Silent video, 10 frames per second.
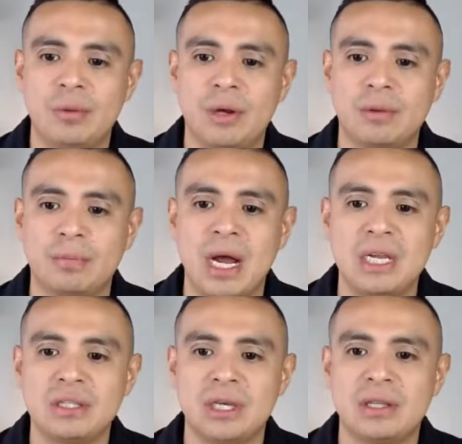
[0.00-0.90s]
throughout the
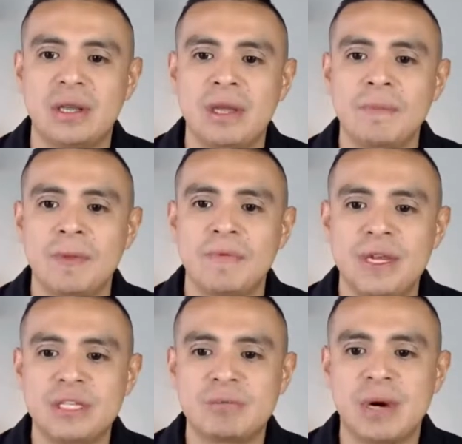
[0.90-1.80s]
project,
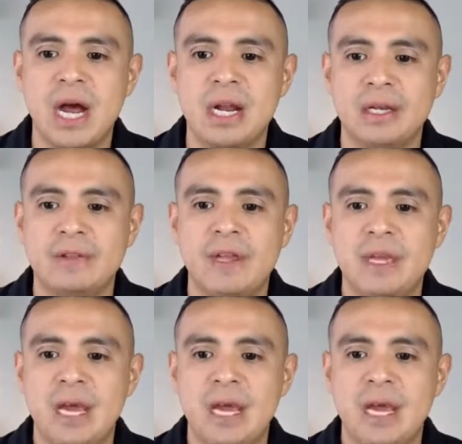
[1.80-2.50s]
finished product.